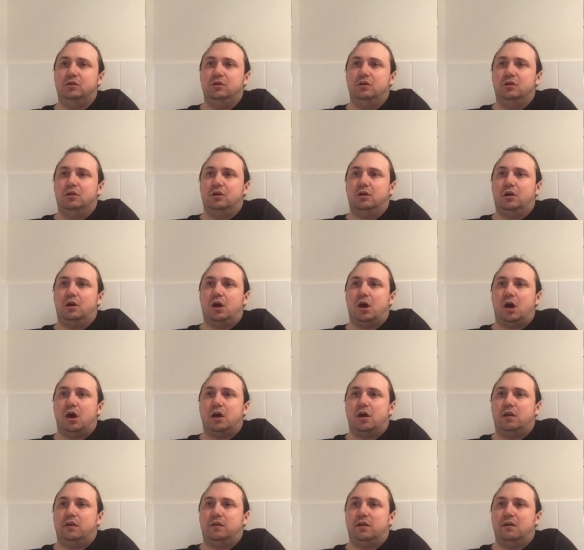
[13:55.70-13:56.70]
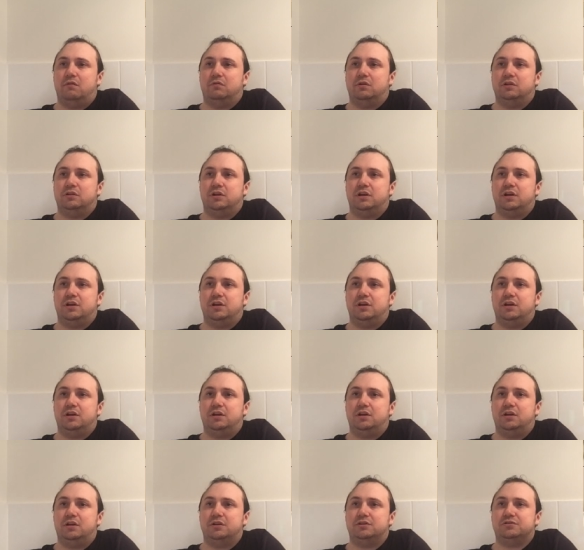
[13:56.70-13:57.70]
uh, that one
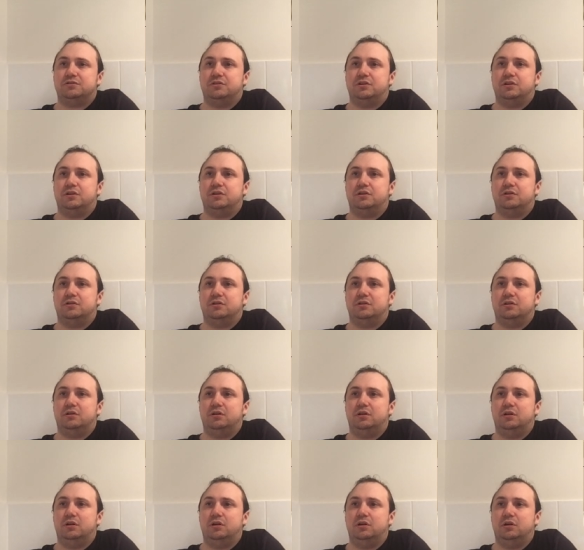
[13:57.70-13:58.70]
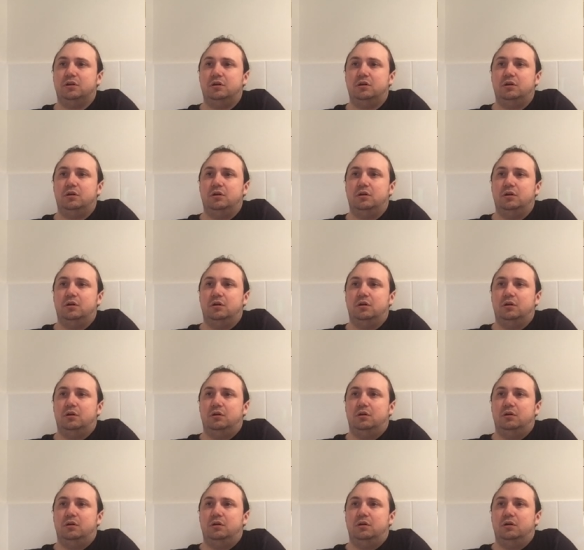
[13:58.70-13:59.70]
there. not it. I just remembered you
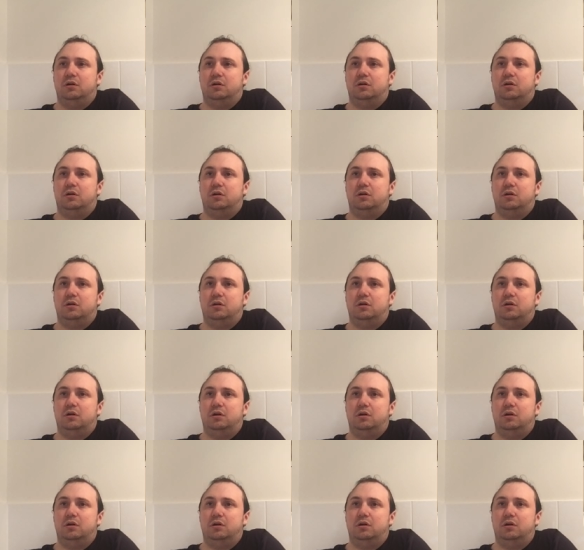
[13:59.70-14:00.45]
made ice.